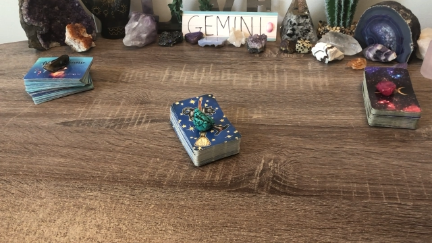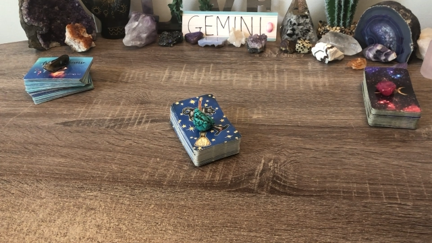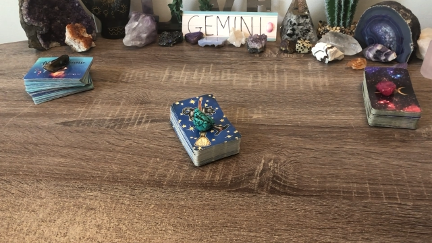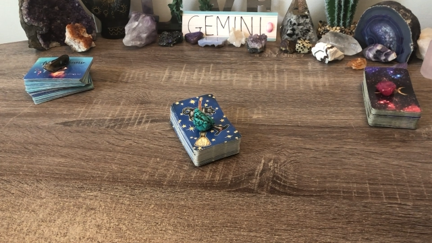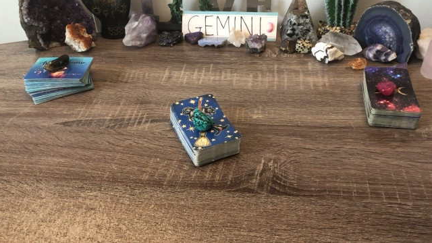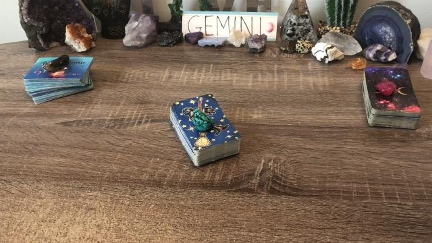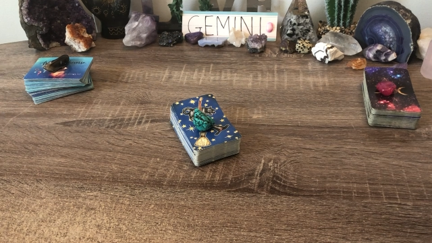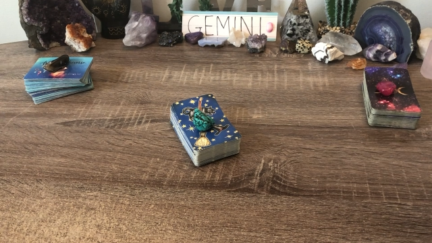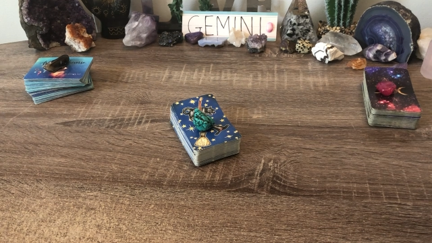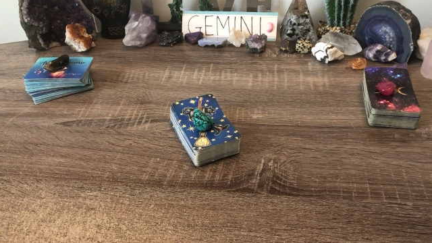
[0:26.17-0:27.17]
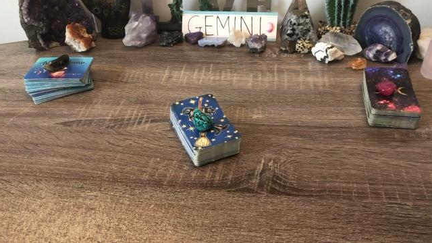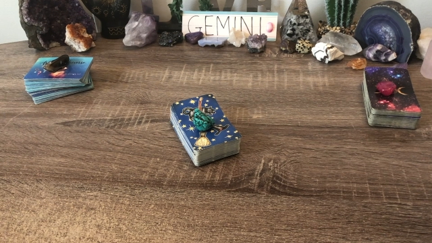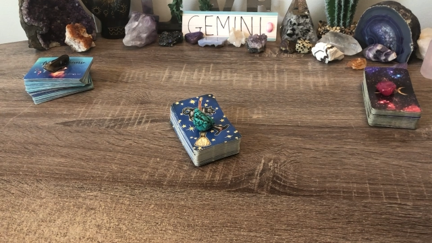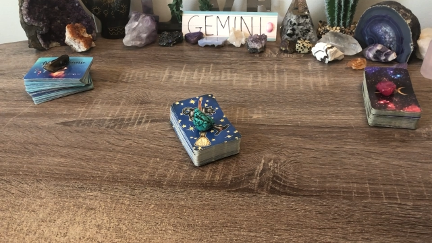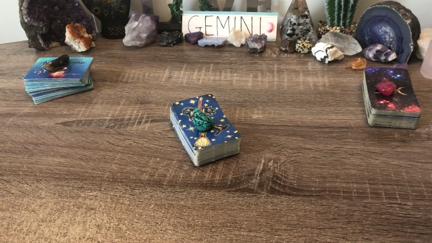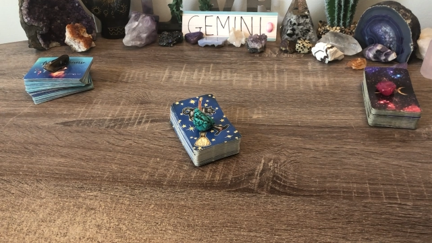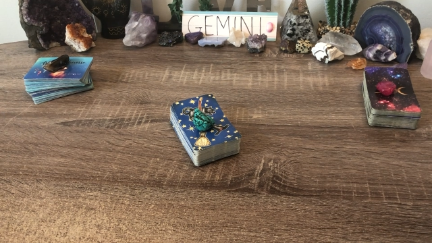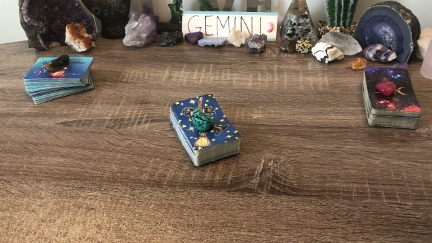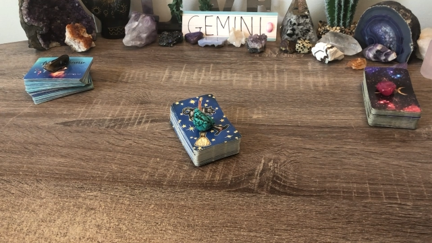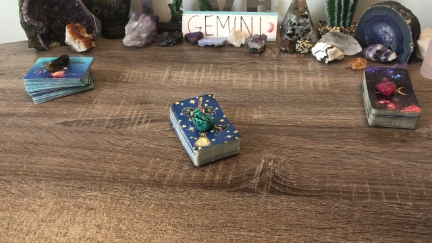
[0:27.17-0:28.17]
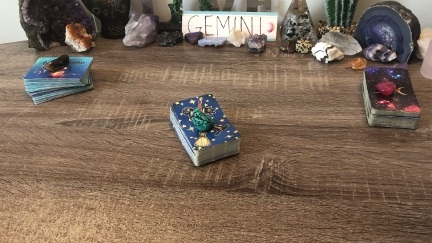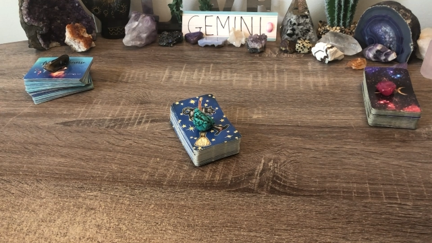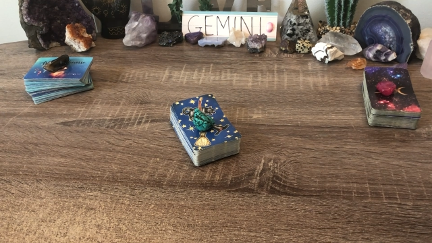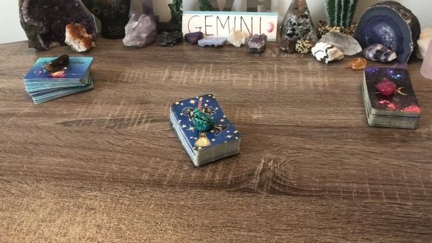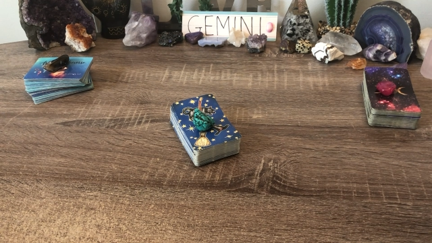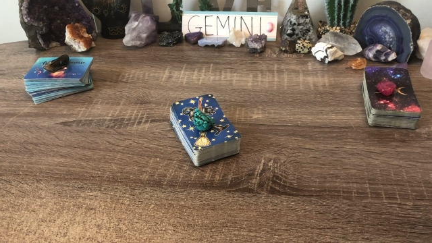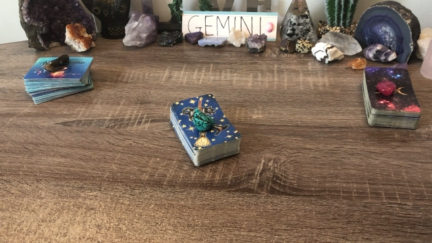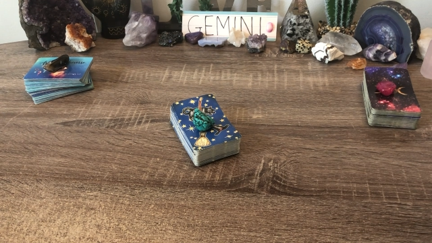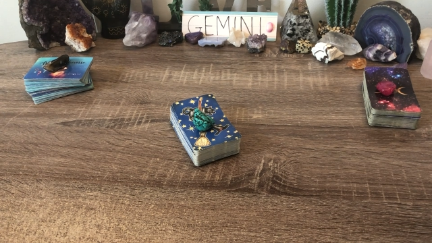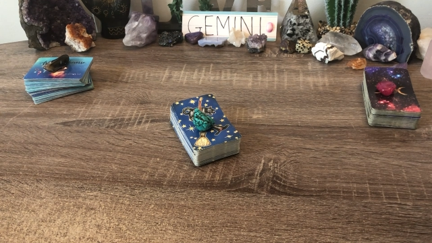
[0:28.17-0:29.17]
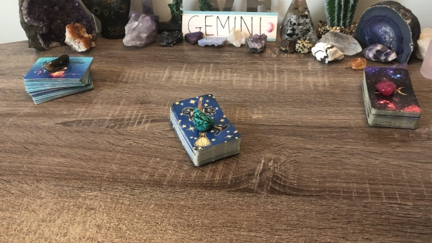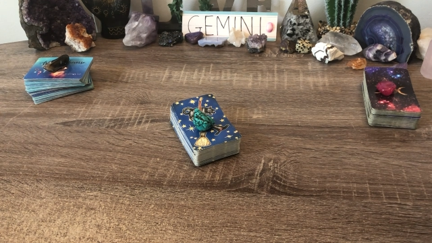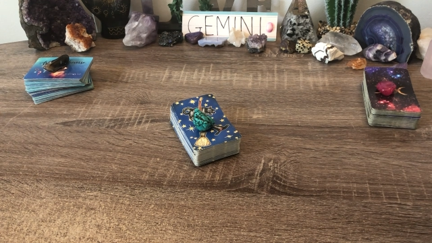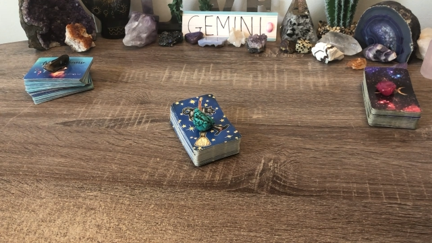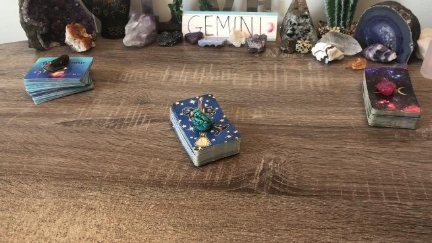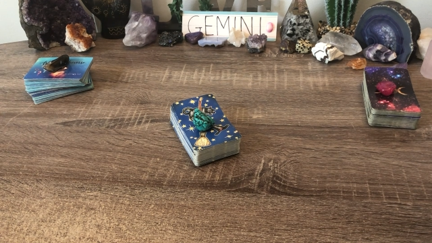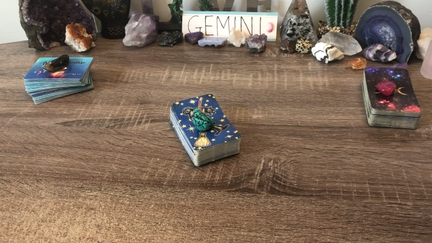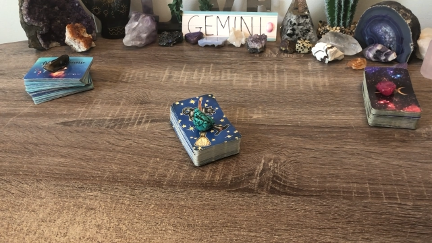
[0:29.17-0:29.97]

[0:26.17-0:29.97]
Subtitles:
No face is visible, so there are no lips to read.